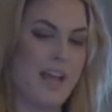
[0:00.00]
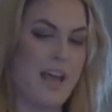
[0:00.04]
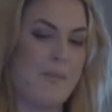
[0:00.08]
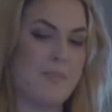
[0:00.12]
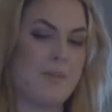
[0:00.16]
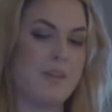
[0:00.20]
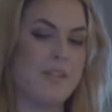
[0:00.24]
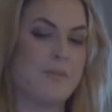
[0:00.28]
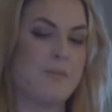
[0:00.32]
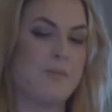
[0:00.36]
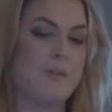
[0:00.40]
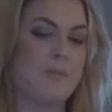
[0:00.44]

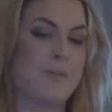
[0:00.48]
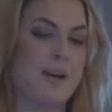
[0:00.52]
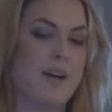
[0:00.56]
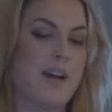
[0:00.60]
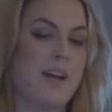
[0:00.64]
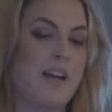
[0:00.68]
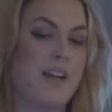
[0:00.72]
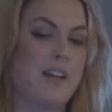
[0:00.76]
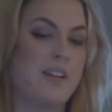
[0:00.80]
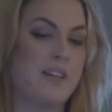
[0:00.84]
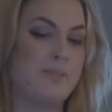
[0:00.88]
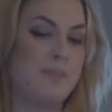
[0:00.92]
happens when
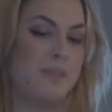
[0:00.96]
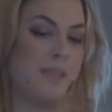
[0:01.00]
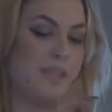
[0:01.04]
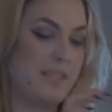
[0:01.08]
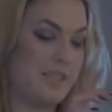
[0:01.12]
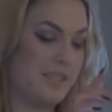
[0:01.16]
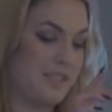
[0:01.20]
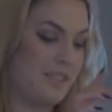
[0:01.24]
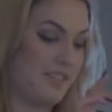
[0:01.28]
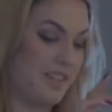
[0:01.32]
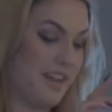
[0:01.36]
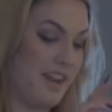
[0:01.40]
my mini
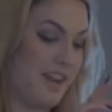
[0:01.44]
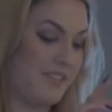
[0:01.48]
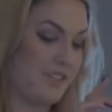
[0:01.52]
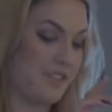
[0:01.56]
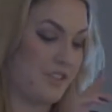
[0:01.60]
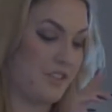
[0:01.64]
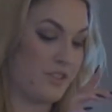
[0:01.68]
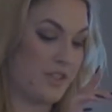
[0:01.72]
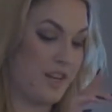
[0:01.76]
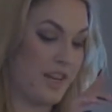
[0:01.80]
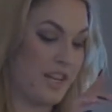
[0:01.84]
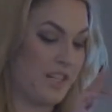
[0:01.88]
still lifes
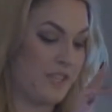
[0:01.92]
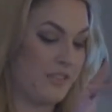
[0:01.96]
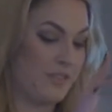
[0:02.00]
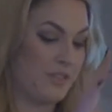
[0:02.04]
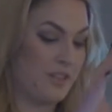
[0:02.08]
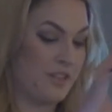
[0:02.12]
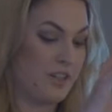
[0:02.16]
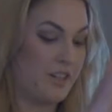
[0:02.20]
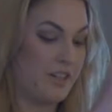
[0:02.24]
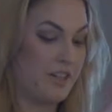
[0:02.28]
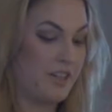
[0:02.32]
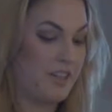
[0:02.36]
are
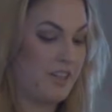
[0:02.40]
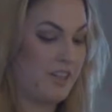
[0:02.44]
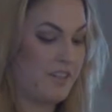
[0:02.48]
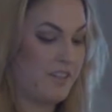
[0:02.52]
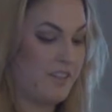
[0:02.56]
transferred